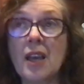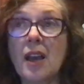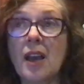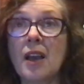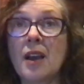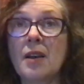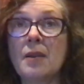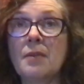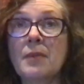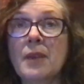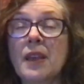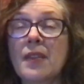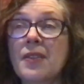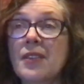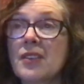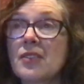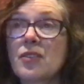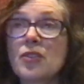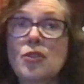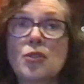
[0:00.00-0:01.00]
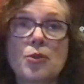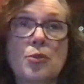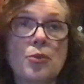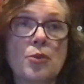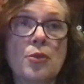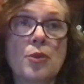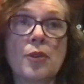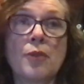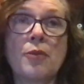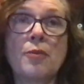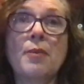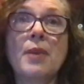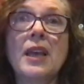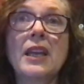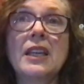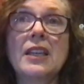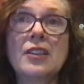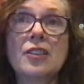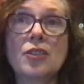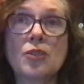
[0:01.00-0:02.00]
Um, and this is true of
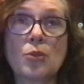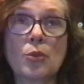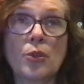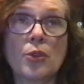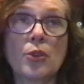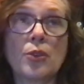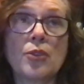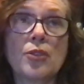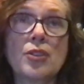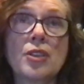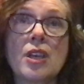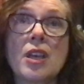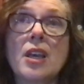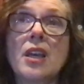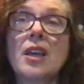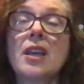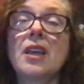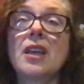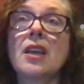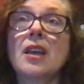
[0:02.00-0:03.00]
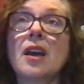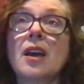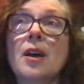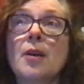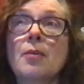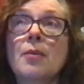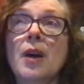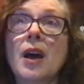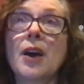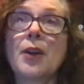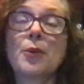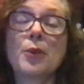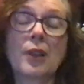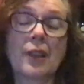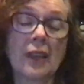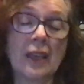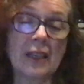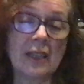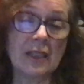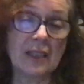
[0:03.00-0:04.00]
many disorders um,
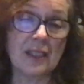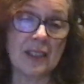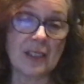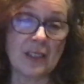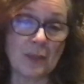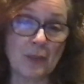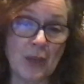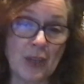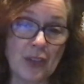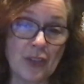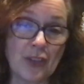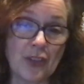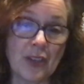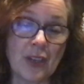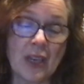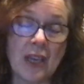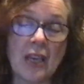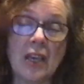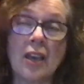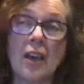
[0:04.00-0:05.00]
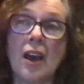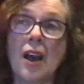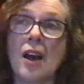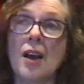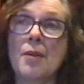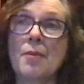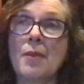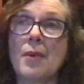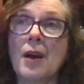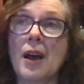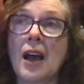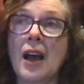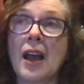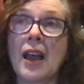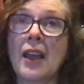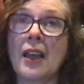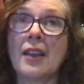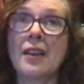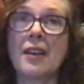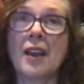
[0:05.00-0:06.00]
unrelated to speech. Um,
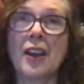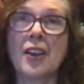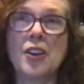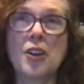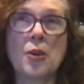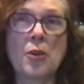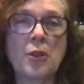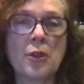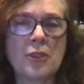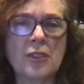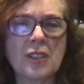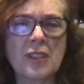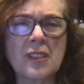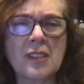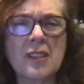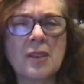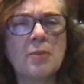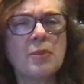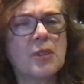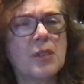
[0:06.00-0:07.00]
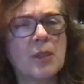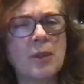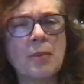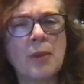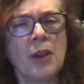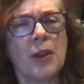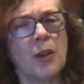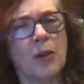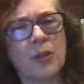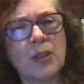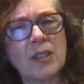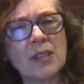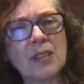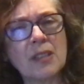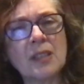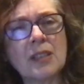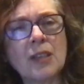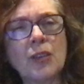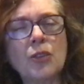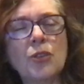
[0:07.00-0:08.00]
I, I know there's a symptom. I know this
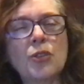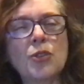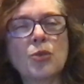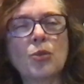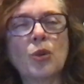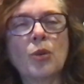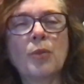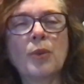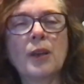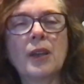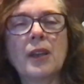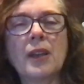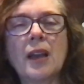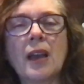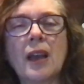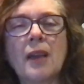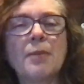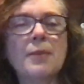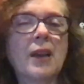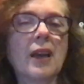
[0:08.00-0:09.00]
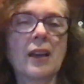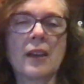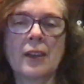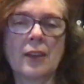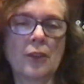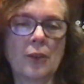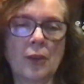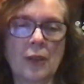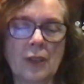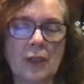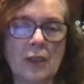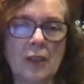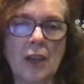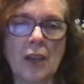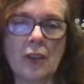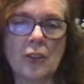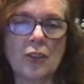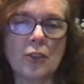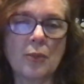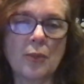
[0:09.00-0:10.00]
is unusual, but I'm not going to go to the
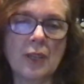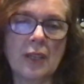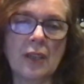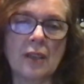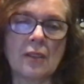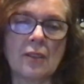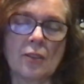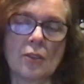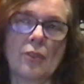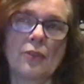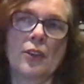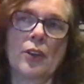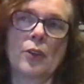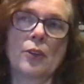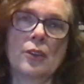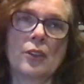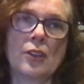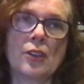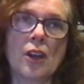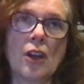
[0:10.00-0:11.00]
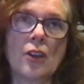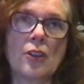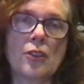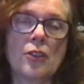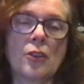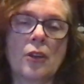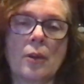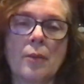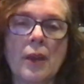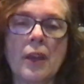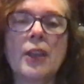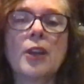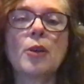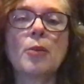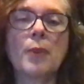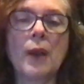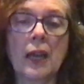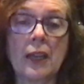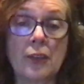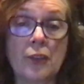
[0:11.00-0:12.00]
doctor because, you know, if I go to the doctor, I might hear
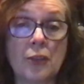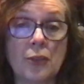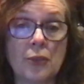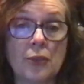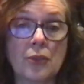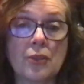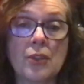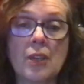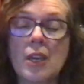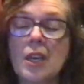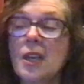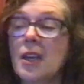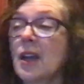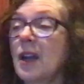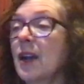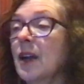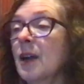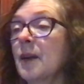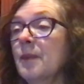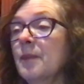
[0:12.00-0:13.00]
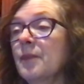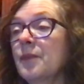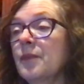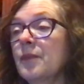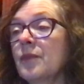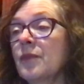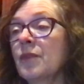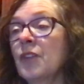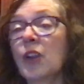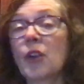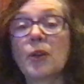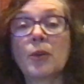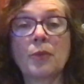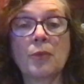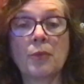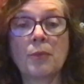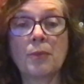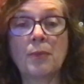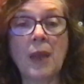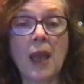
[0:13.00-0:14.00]
bad news. Um, very
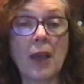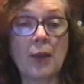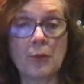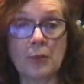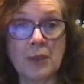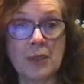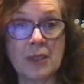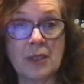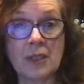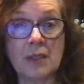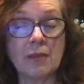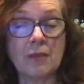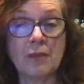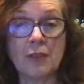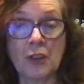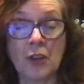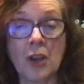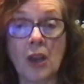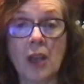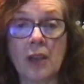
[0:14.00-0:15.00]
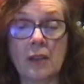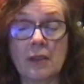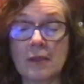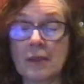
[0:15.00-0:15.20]
bad reason for not